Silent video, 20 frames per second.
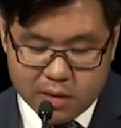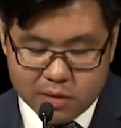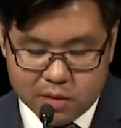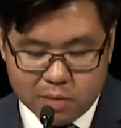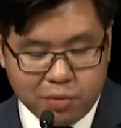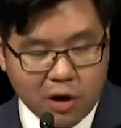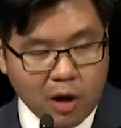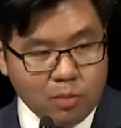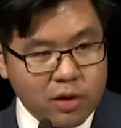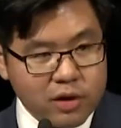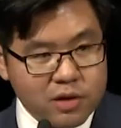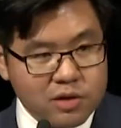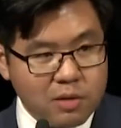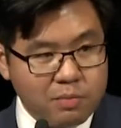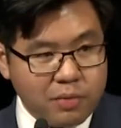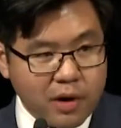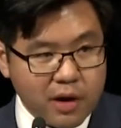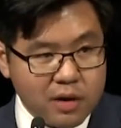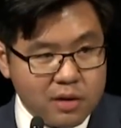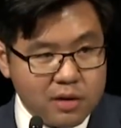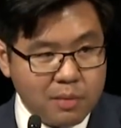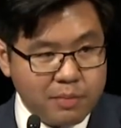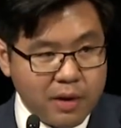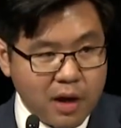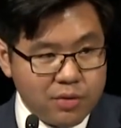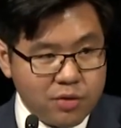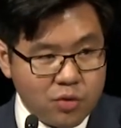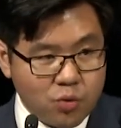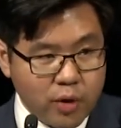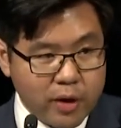The public debate
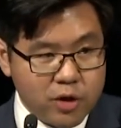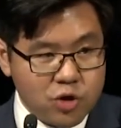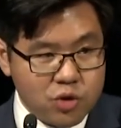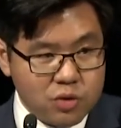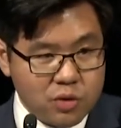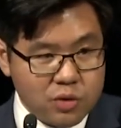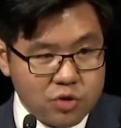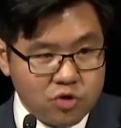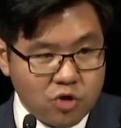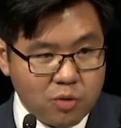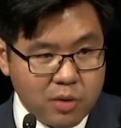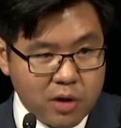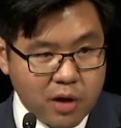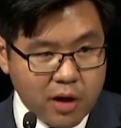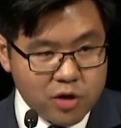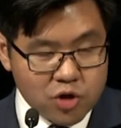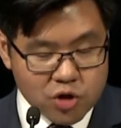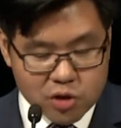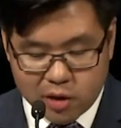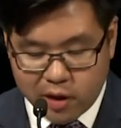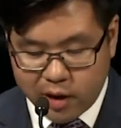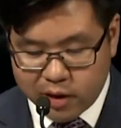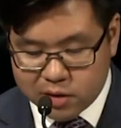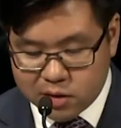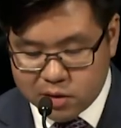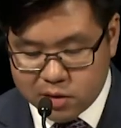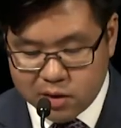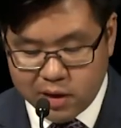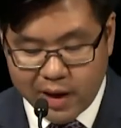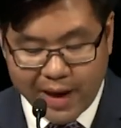about the Racial Discrimination
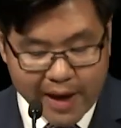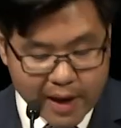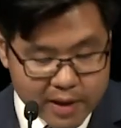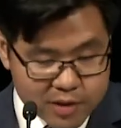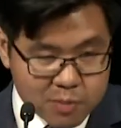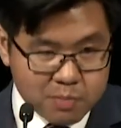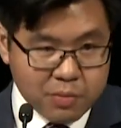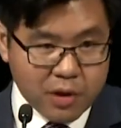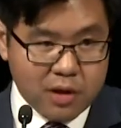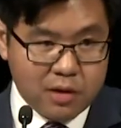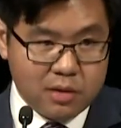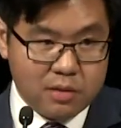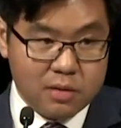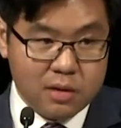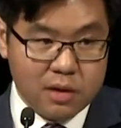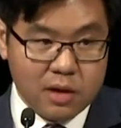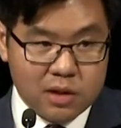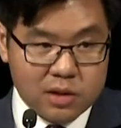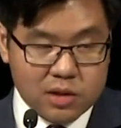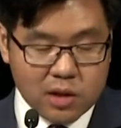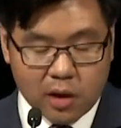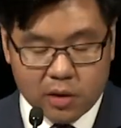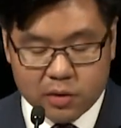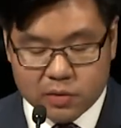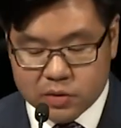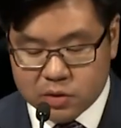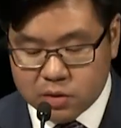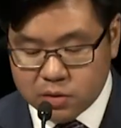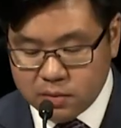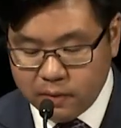Act has been
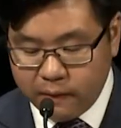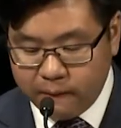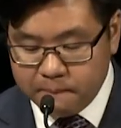intense.